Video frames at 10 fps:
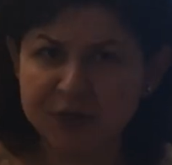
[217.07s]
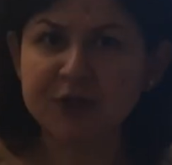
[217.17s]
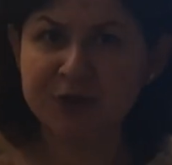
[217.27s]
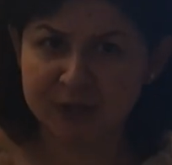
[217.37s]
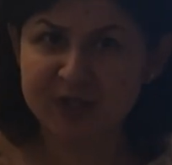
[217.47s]
to
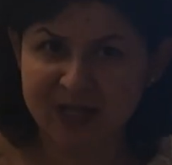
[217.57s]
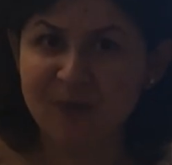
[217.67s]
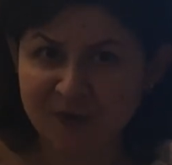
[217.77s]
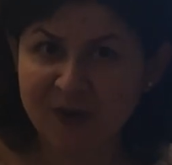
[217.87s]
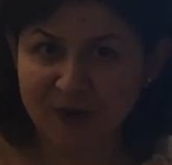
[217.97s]
do
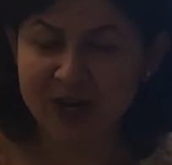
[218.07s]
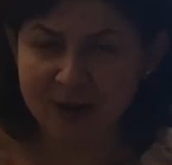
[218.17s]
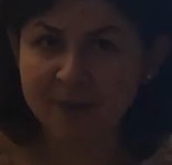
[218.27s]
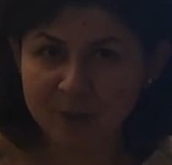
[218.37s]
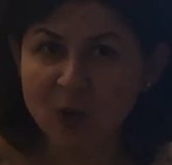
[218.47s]
some very
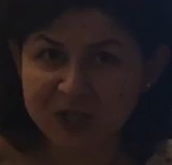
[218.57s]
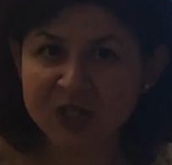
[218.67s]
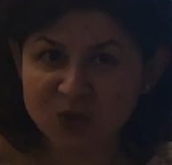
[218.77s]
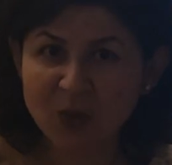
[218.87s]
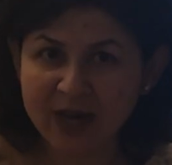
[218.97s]

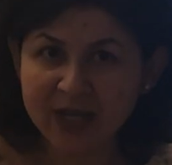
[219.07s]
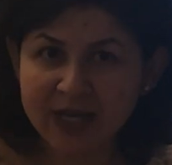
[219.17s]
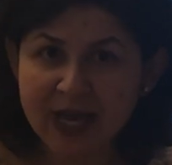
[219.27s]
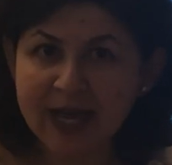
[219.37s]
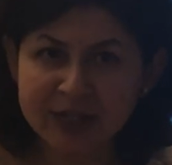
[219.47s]
important work.
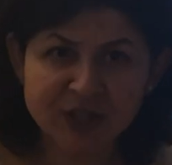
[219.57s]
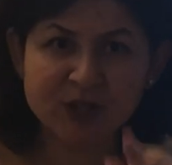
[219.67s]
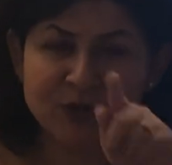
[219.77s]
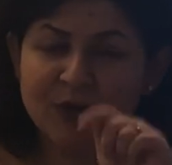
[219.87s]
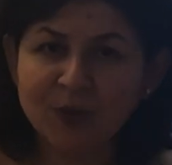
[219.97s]
Do
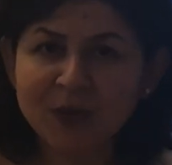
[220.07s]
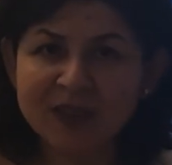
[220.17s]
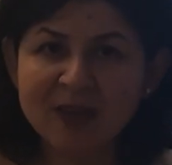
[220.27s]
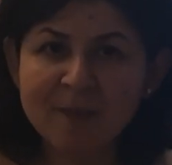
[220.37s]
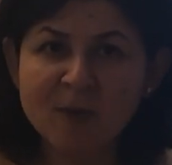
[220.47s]
you know
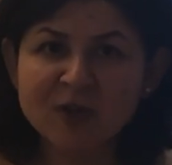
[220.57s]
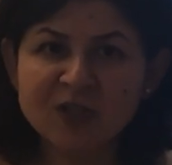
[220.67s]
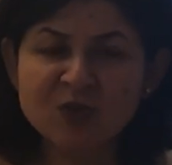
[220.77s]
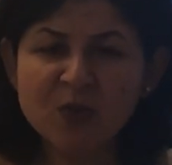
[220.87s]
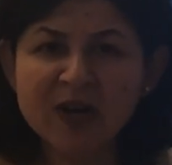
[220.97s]
what the
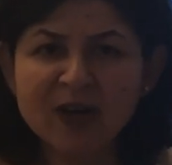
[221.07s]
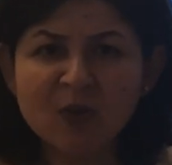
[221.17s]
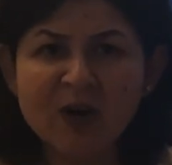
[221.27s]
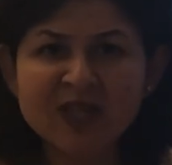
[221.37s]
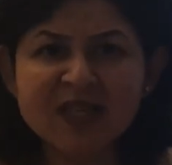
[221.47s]
important work
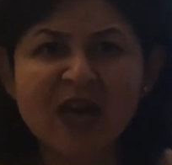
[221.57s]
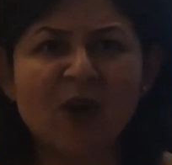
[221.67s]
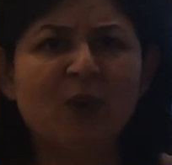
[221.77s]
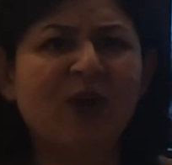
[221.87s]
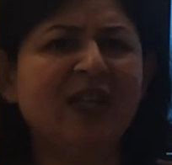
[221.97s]
was?
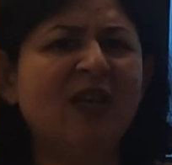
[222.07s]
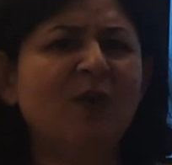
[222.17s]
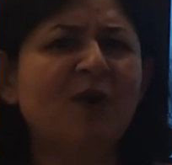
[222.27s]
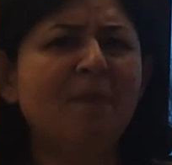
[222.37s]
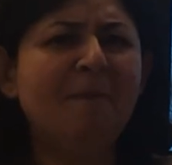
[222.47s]
When they
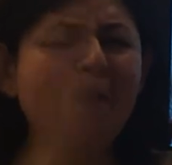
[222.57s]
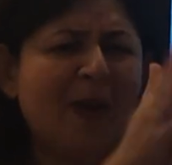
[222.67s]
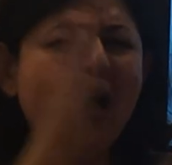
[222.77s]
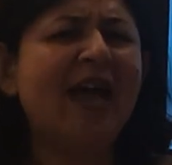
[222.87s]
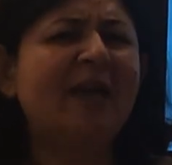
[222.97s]
would
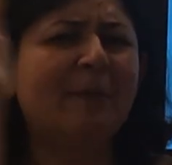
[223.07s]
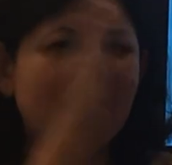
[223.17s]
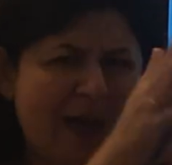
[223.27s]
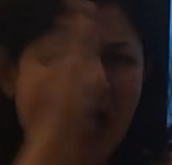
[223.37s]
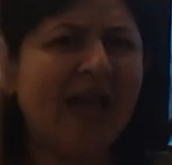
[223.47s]
bang,
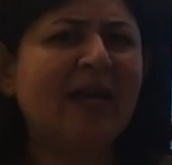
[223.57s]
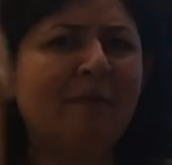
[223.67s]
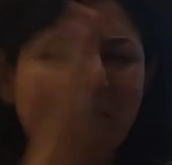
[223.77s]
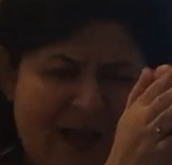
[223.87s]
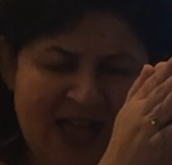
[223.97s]

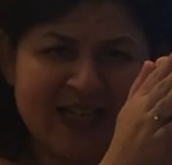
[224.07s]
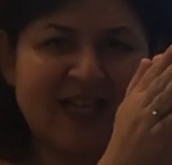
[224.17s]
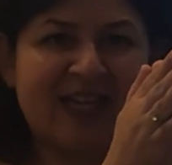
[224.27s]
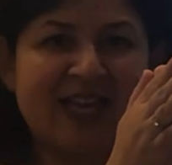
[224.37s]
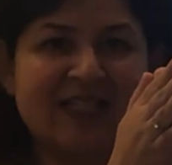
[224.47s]
bang, bang
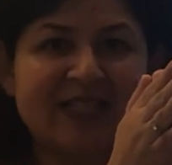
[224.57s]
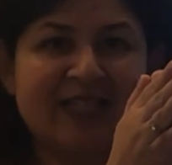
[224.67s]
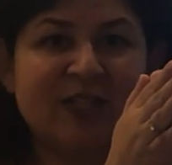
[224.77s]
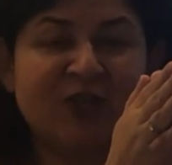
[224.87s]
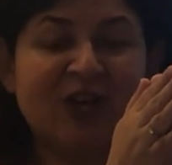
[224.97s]
against
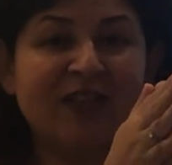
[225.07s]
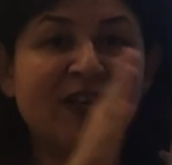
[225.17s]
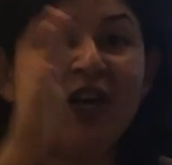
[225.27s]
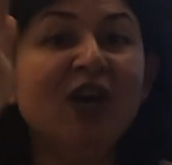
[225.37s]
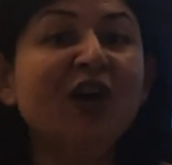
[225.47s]
each
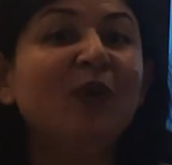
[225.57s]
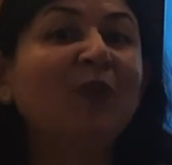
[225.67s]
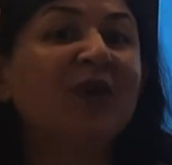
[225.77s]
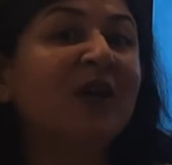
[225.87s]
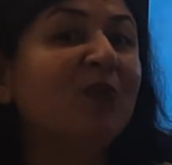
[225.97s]
other,
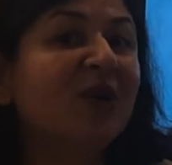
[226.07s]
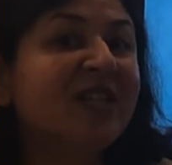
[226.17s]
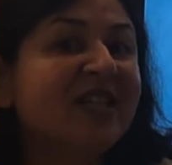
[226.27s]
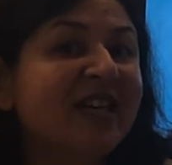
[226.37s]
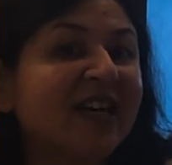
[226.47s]
we
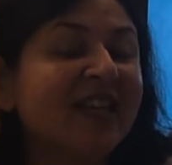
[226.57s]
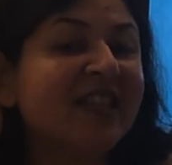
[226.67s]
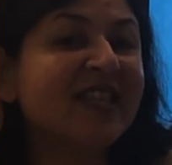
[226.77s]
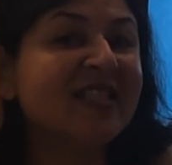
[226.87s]
would hear the